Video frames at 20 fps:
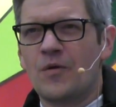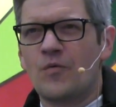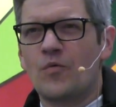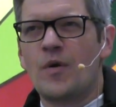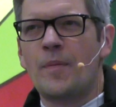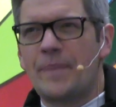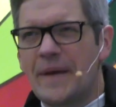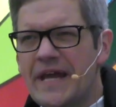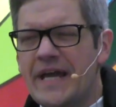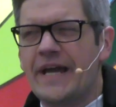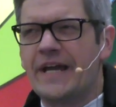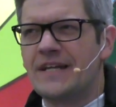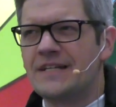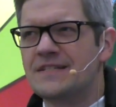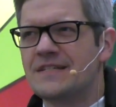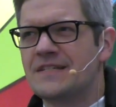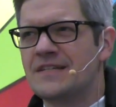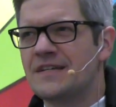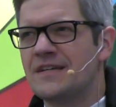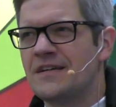
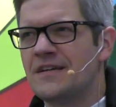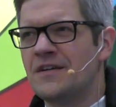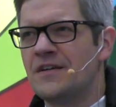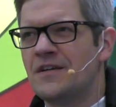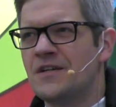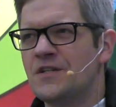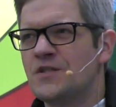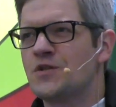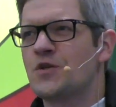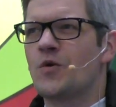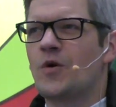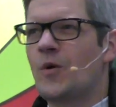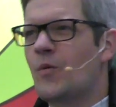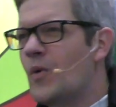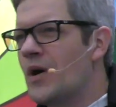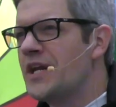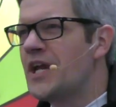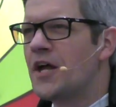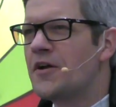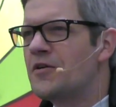Repent, do a
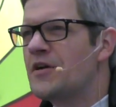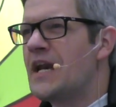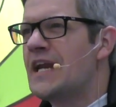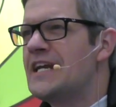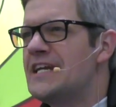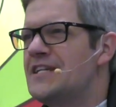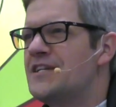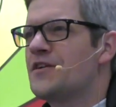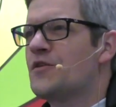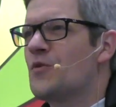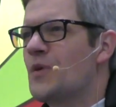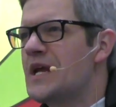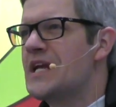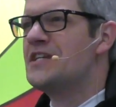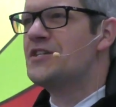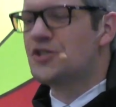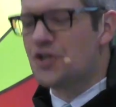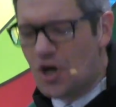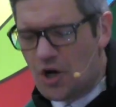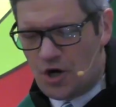180 degree
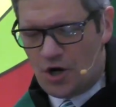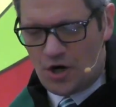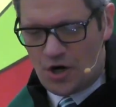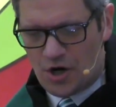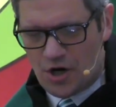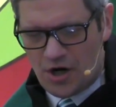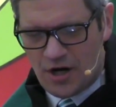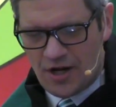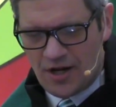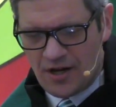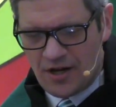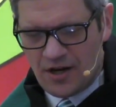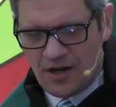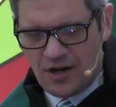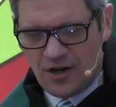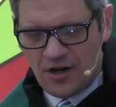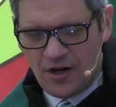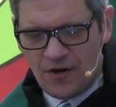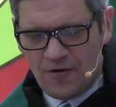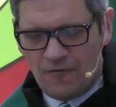turn,
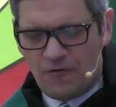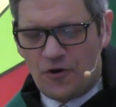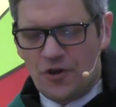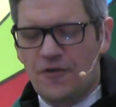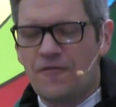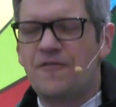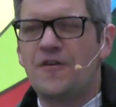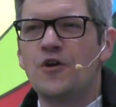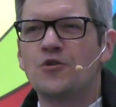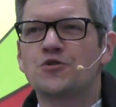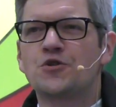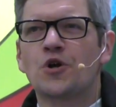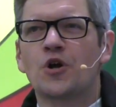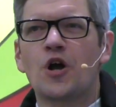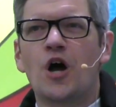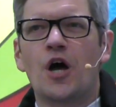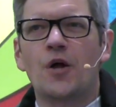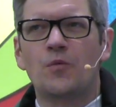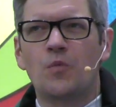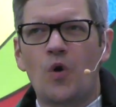for the future
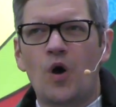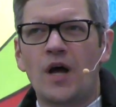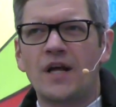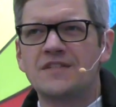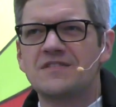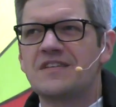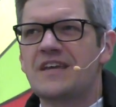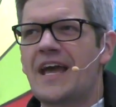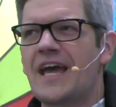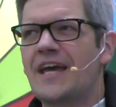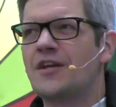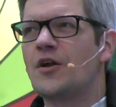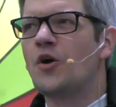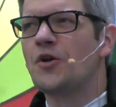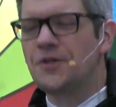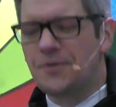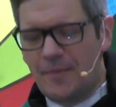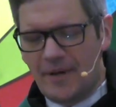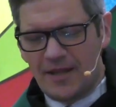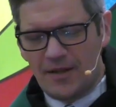God wants and
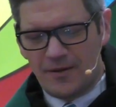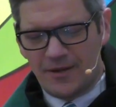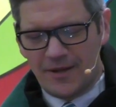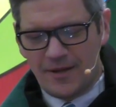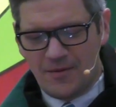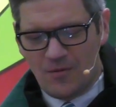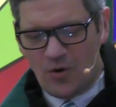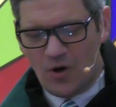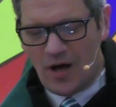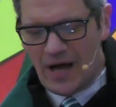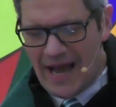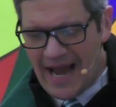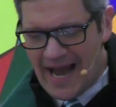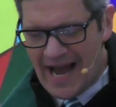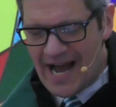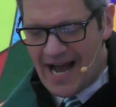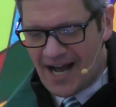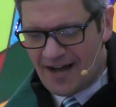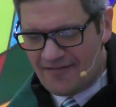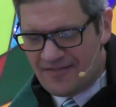ultimately will
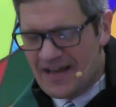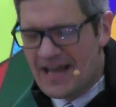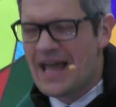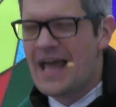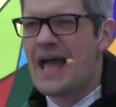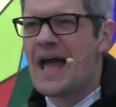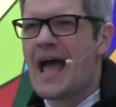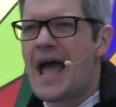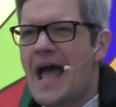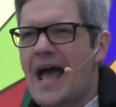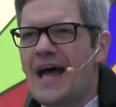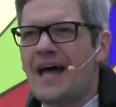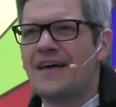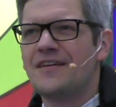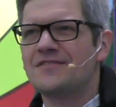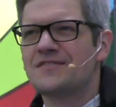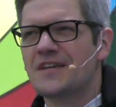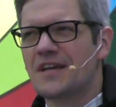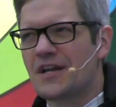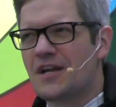have
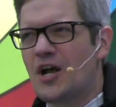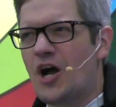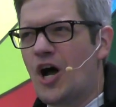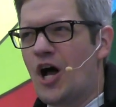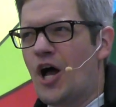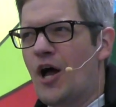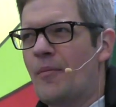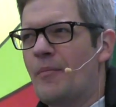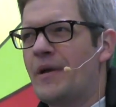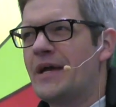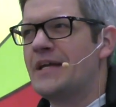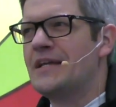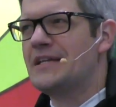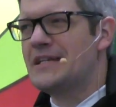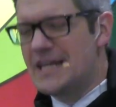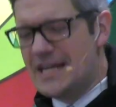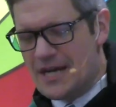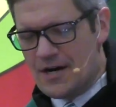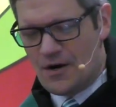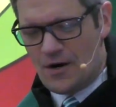has come
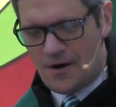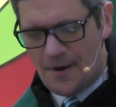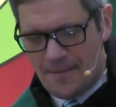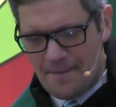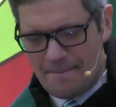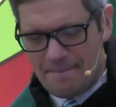near.